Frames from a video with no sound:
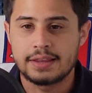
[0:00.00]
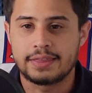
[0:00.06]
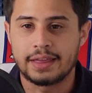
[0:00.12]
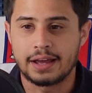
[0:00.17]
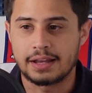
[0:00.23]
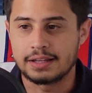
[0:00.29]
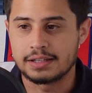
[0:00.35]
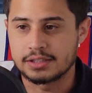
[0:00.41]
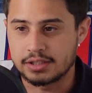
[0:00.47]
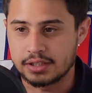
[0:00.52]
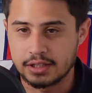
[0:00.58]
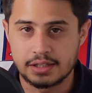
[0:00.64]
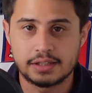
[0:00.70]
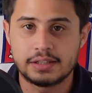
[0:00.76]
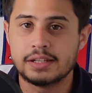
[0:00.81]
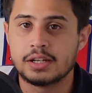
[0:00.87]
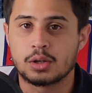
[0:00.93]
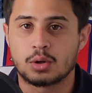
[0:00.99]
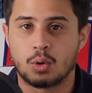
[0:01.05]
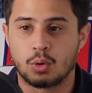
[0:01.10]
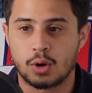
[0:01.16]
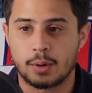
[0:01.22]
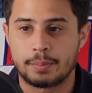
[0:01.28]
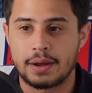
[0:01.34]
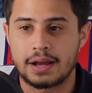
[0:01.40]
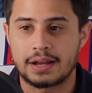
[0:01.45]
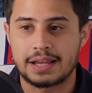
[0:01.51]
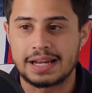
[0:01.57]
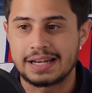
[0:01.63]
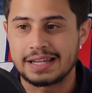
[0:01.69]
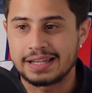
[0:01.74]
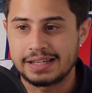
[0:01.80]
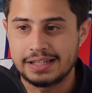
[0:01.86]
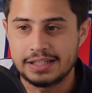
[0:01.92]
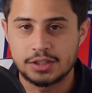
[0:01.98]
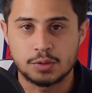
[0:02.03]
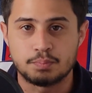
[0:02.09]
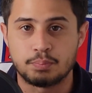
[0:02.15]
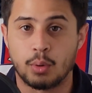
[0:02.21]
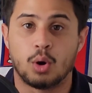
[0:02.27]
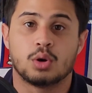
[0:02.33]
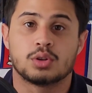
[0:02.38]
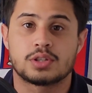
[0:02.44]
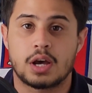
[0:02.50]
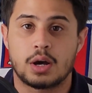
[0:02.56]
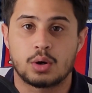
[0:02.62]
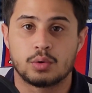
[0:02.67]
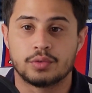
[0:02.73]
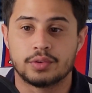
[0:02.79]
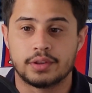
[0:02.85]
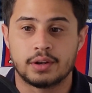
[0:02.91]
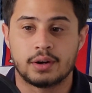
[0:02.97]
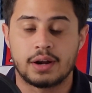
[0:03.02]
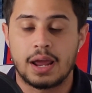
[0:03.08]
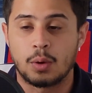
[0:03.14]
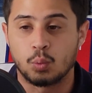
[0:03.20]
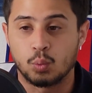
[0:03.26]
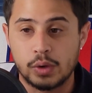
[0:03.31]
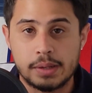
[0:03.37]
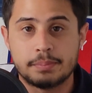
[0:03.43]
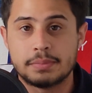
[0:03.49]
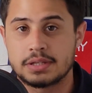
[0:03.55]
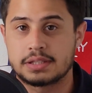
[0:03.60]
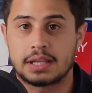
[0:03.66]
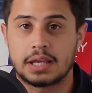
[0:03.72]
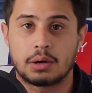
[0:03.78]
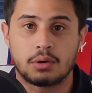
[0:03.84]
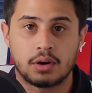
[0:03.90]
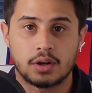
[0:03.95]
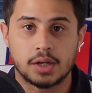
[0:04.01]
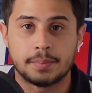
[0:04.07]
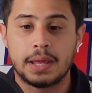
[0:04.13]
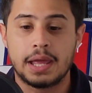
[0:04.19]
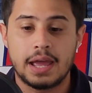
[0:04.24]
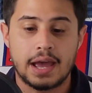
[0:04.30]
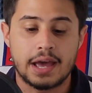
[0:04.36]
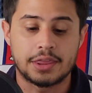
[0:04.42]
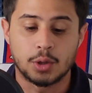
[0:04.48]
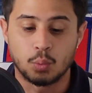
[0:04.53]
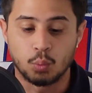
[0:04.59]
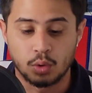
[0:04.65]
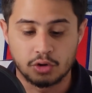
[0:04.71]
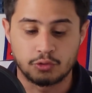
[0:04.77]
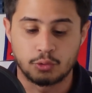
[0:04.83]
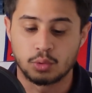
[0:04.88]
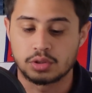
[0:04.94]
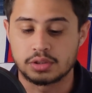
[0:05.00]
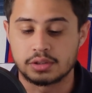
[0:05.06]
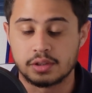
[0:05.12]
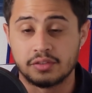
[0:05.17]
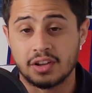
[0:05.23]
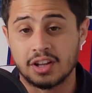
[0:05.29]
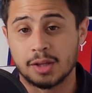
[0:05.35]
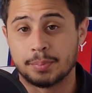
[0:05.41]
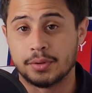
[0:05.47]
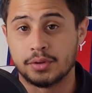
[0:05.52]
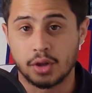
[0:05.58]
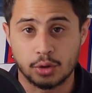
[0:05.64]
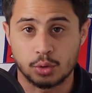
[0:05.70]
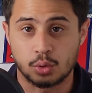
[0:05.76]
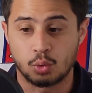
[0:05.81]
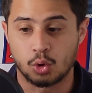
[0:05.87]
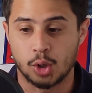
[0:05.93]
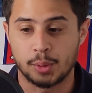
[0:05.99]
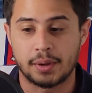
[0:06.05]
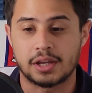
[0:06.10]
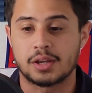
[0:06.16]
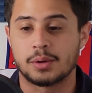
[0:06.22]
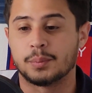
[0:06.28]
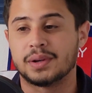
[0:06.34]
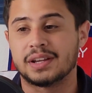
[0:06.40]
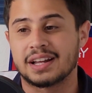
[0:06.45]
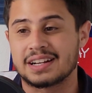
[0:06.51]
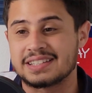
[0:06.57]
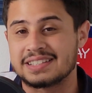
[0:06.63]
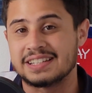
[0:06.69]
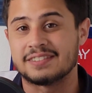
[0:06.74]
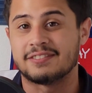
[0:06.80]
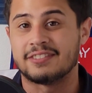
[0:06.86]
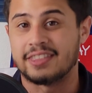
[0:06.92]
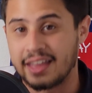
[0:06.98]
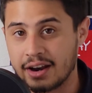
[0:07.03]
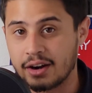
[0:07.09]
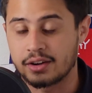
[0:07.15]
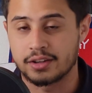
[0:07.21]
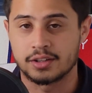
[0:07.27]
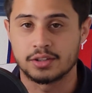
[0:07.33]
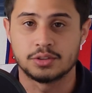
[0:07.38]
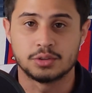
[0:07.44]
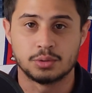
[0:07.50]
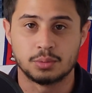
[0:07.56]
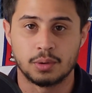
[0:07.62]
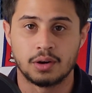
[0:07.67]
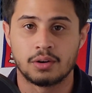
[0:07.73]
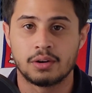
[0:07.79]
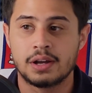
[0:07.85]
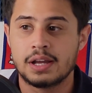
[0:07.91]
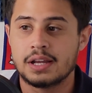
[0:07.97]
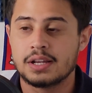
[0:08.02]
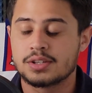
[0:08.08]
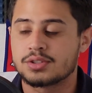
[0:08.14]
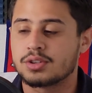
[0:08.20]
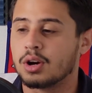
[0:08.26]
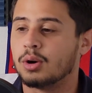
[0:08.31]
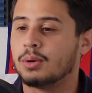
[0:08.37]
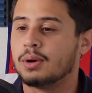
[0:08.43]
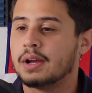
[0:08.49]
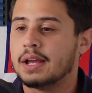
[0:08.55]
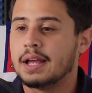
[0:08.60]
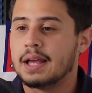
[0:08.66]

that is going to need a quarterback and he just balls out over there and we missed out on him and then we're forced to develop another quarterback and we got to see if they're going to do well. So